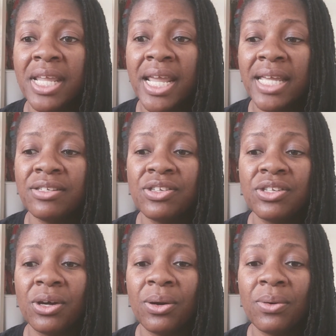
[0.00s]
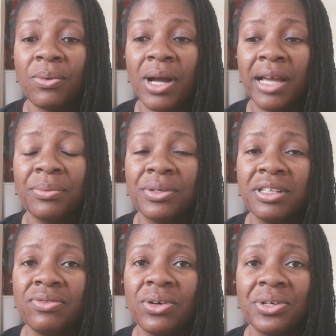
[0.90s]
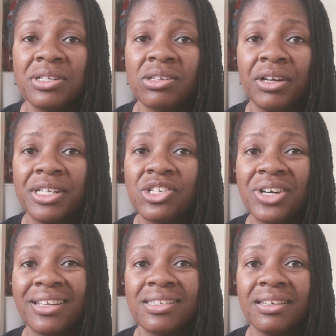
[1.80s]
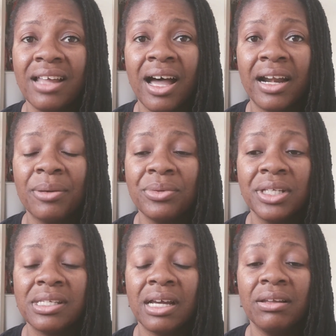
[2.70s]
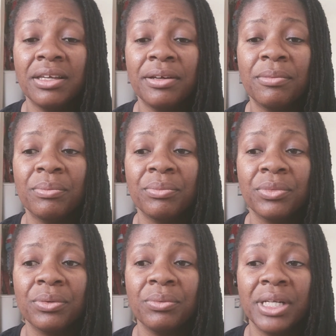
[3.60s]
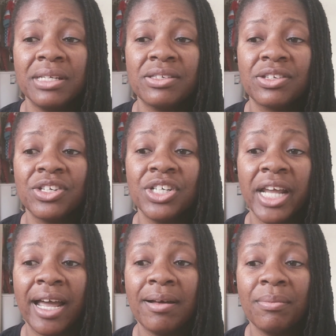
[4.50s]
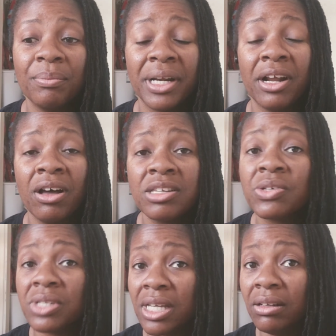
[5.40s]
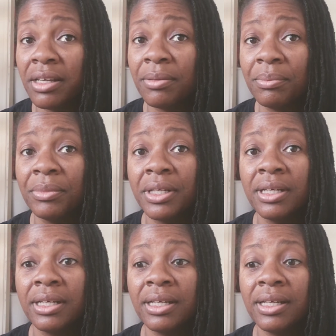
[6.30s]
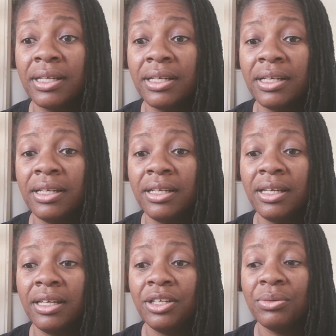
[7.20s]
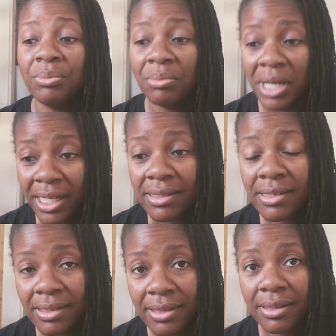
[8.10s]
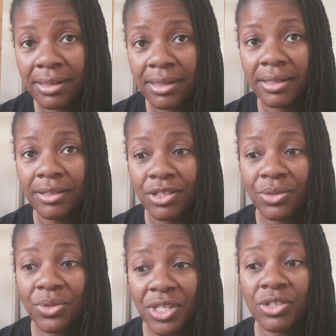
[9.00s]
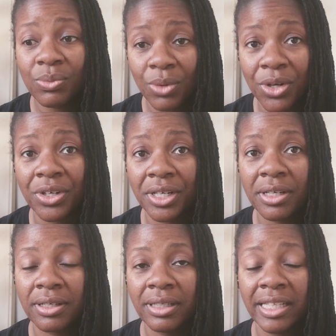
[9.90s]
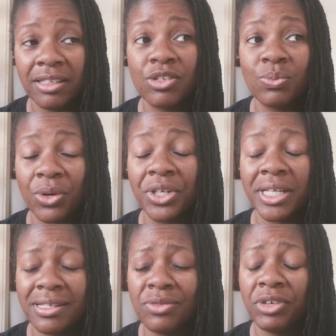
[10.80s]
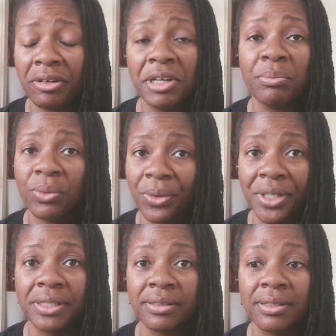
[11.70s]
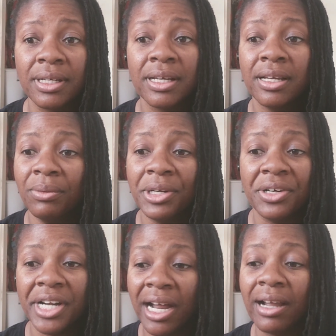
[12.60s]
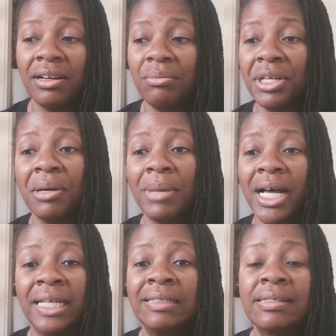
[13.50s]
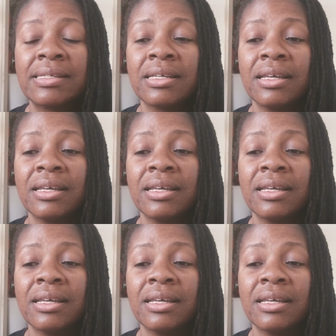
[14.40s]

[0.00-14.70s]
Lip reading: And so I really focus on his strengths a lot. I really tell him what he's good at, but I also tell him, you must do this work. Like, this work is very important. We are not going to minimize